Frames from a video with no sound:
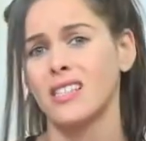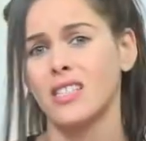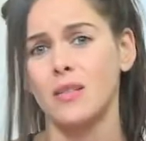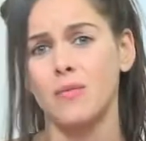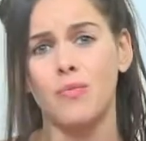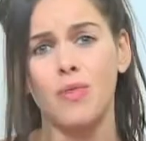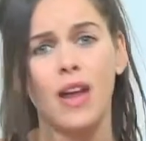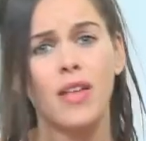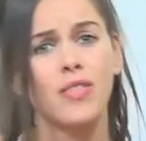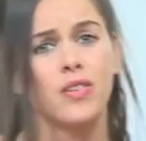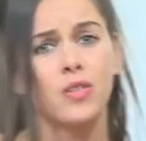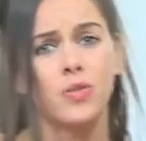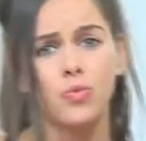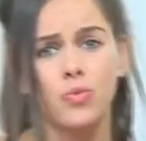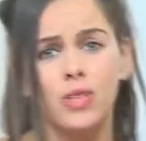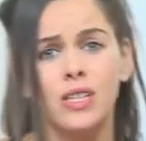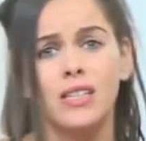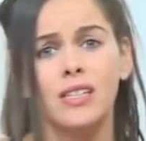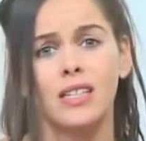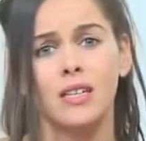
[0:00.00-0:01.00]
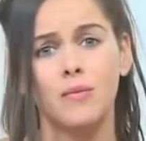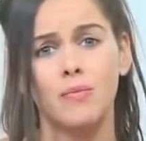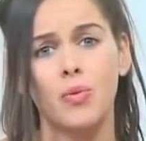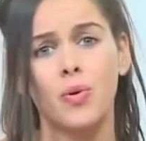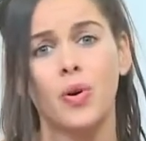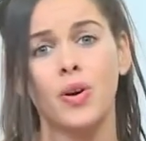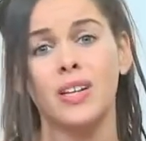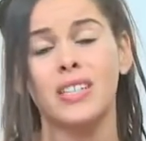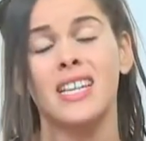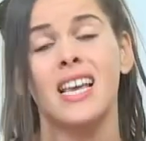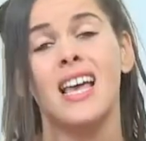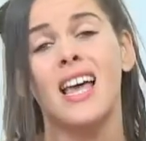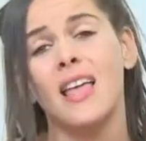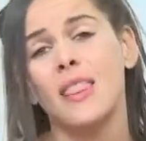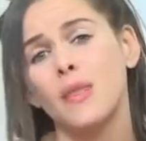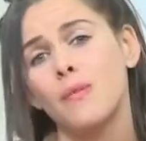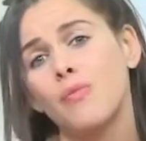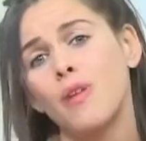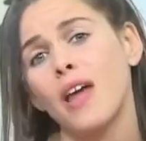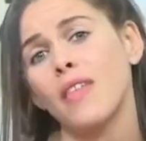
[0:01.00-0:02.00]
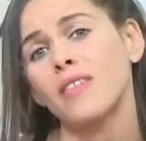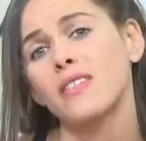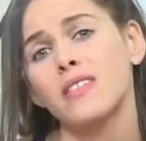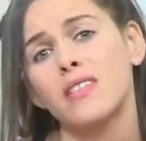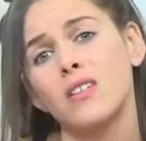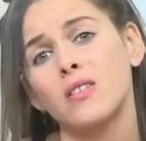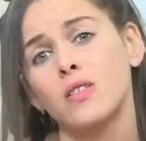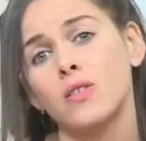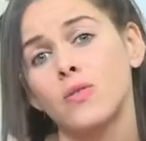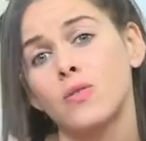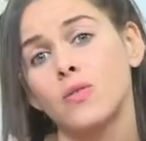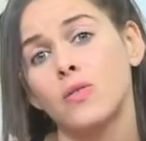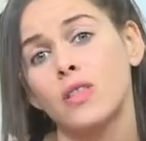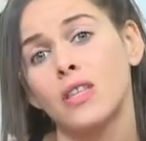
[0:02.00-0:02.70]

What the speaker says: The breath is really important, and the breath is also